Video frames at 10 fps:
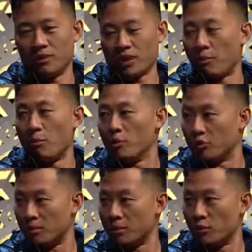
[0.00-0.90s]
couple
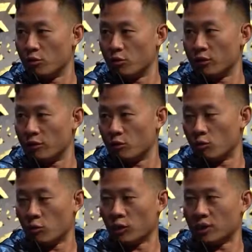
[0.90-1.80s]
million people
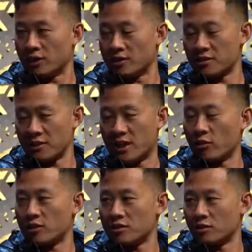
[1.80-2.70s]
who work in this
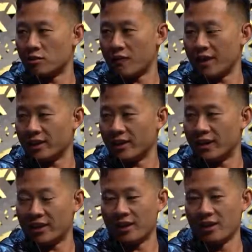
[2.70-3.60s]
area in Silicon Valley
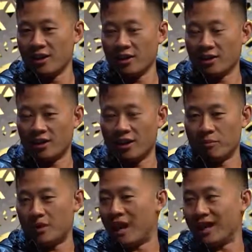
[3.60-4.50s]
and
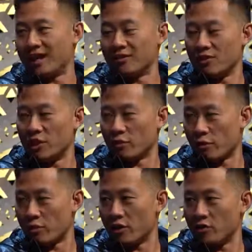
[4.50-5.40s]
not any of the other
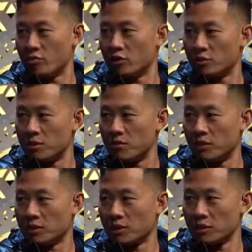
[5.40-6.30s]
300 million
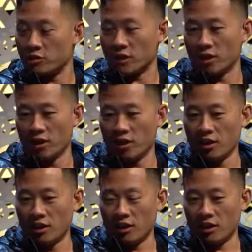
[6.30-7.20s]
people in the country,
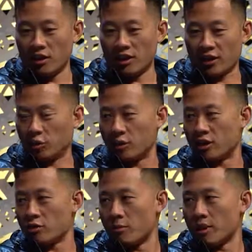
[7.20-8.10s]
that could create
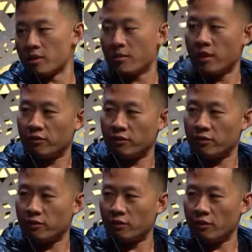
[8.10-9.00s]
a tremendous amount of
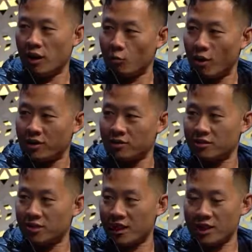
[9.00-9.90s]

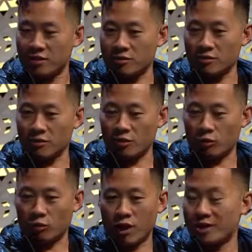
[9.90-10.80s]
unrest that has
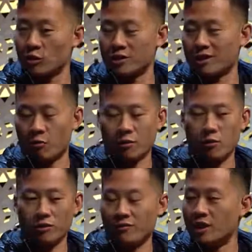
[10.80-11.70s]
consequences that we
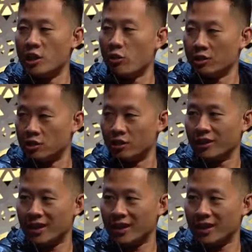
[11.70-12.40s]
won't even know until it